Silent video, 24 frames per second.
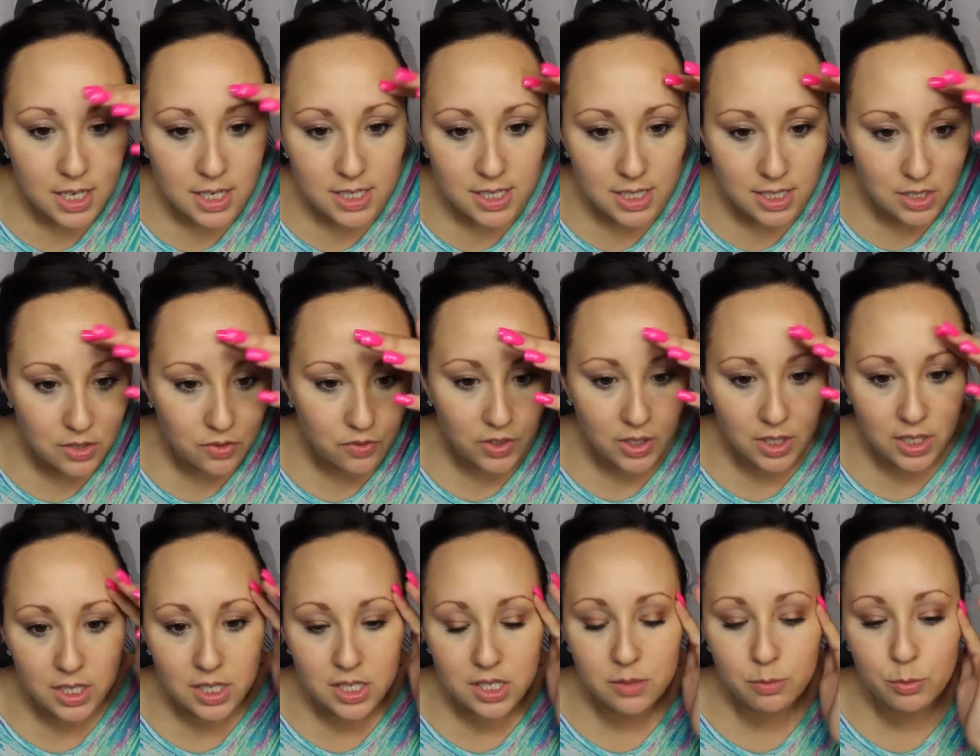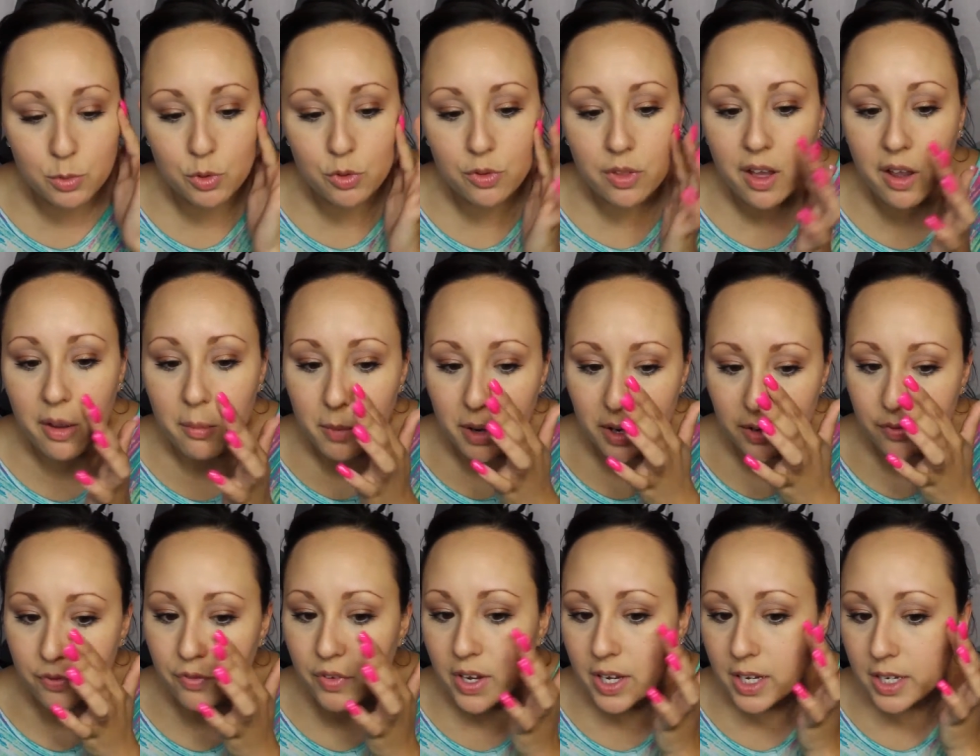it doesn't really smooth out my
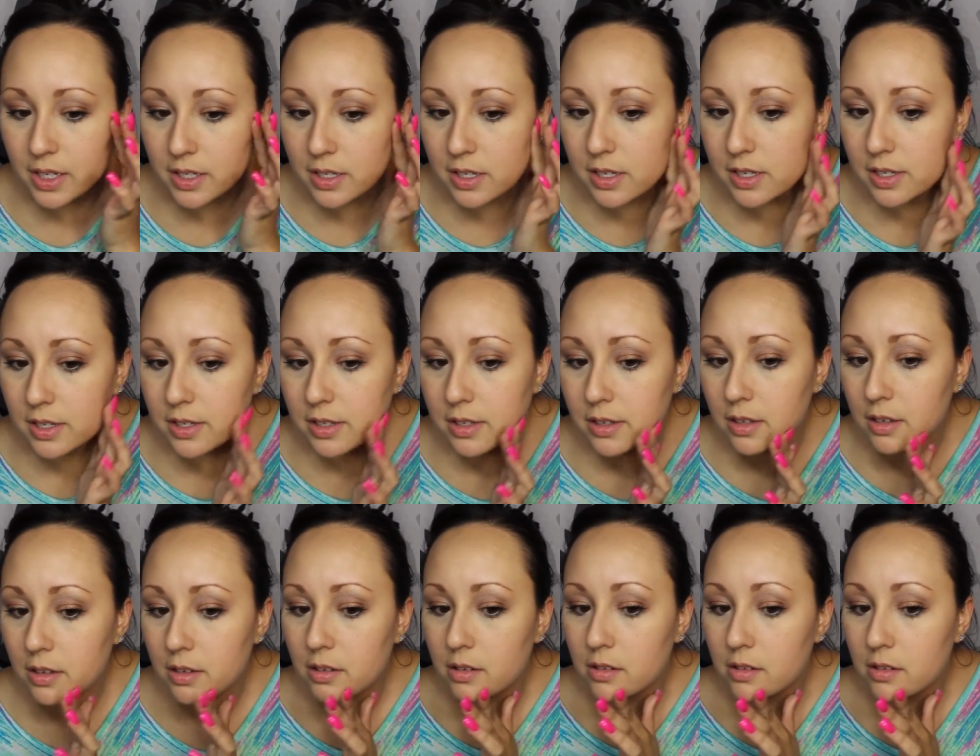face